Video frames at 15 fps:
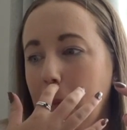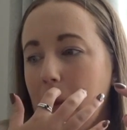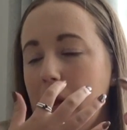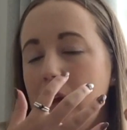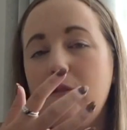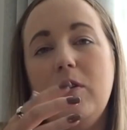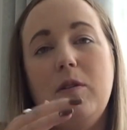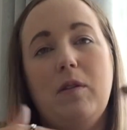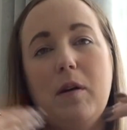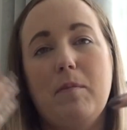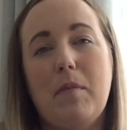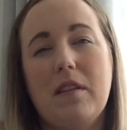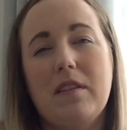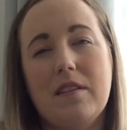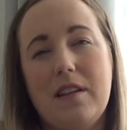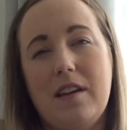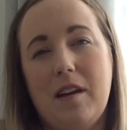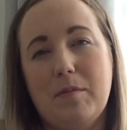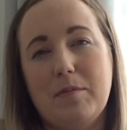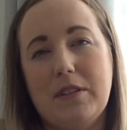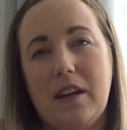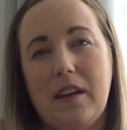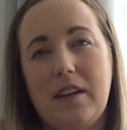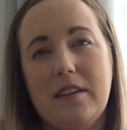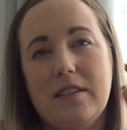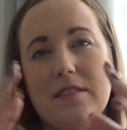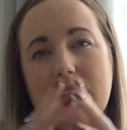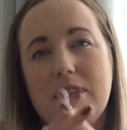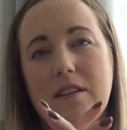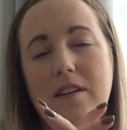give you like monthly
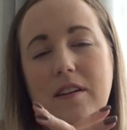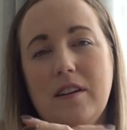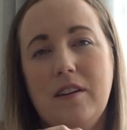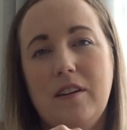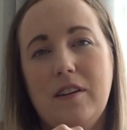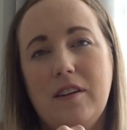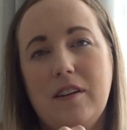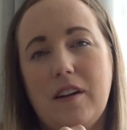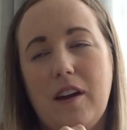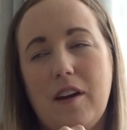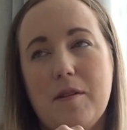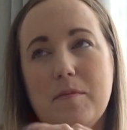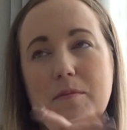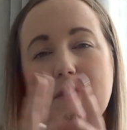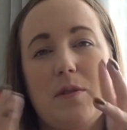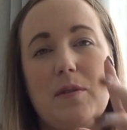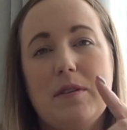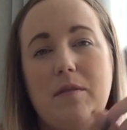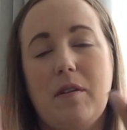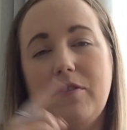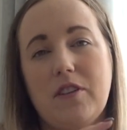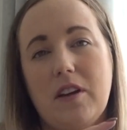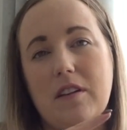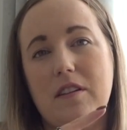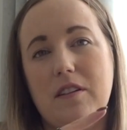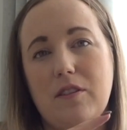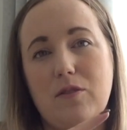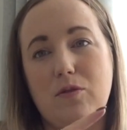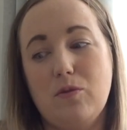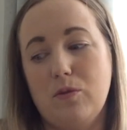updates. So I've done
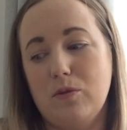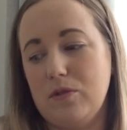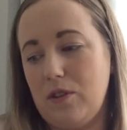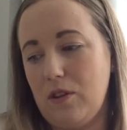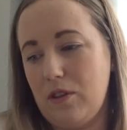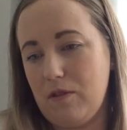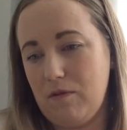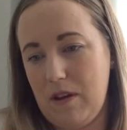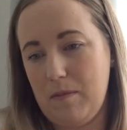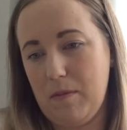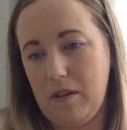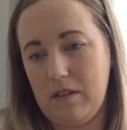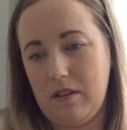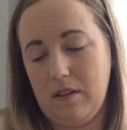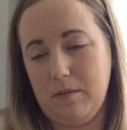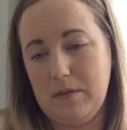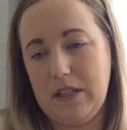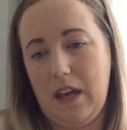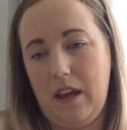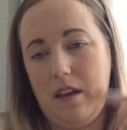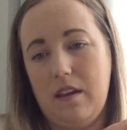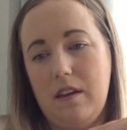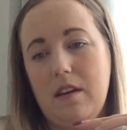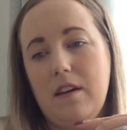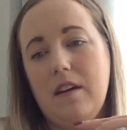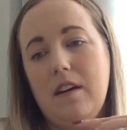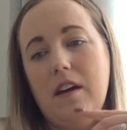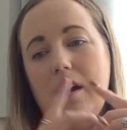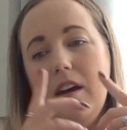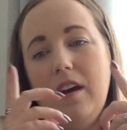a 0 to 3 month update,
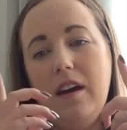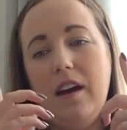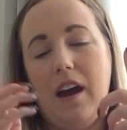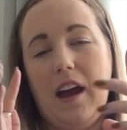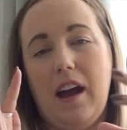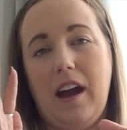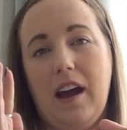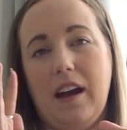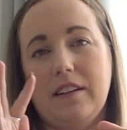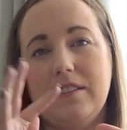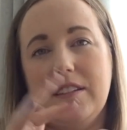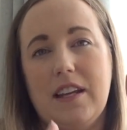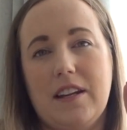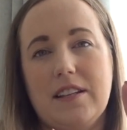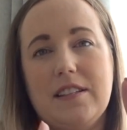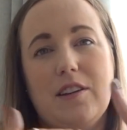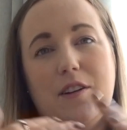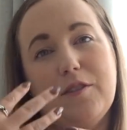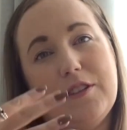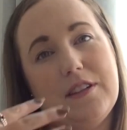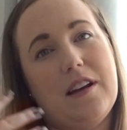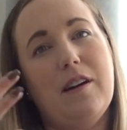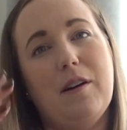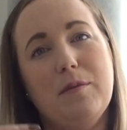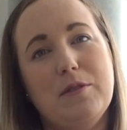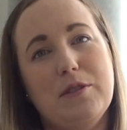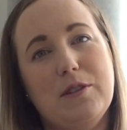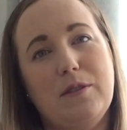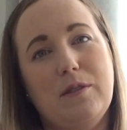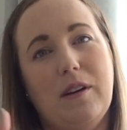and then I said after that I would
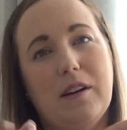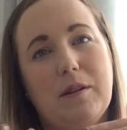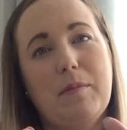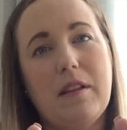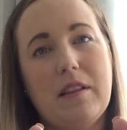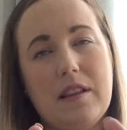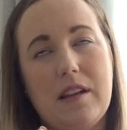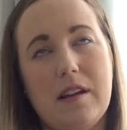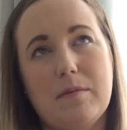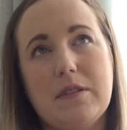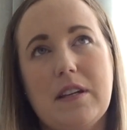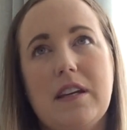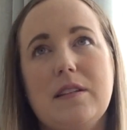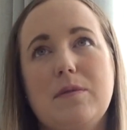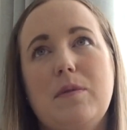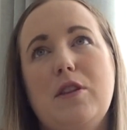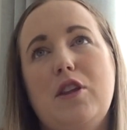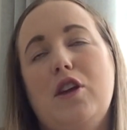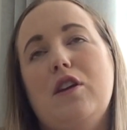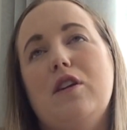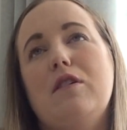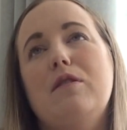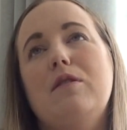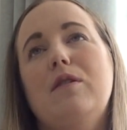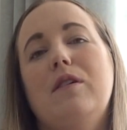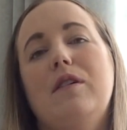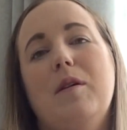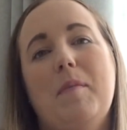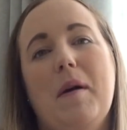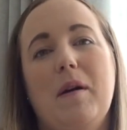do like monthly updates with you
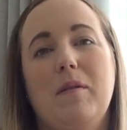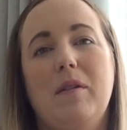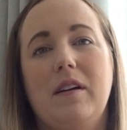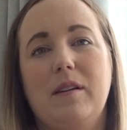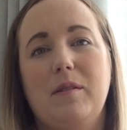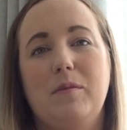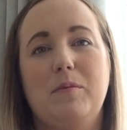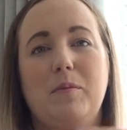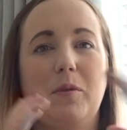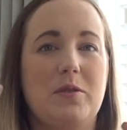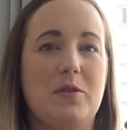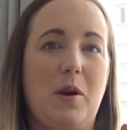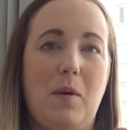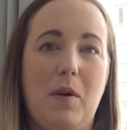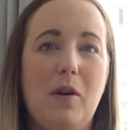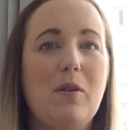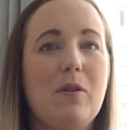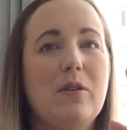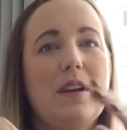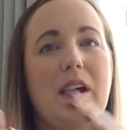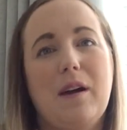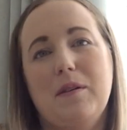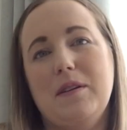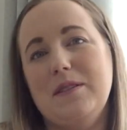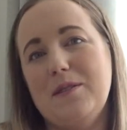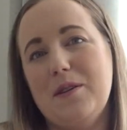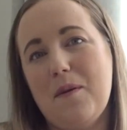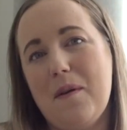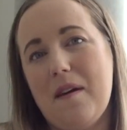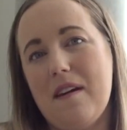about like what's going on, how he's
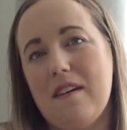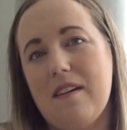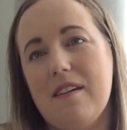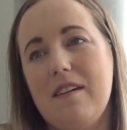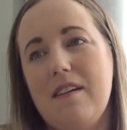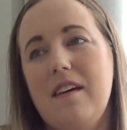doing,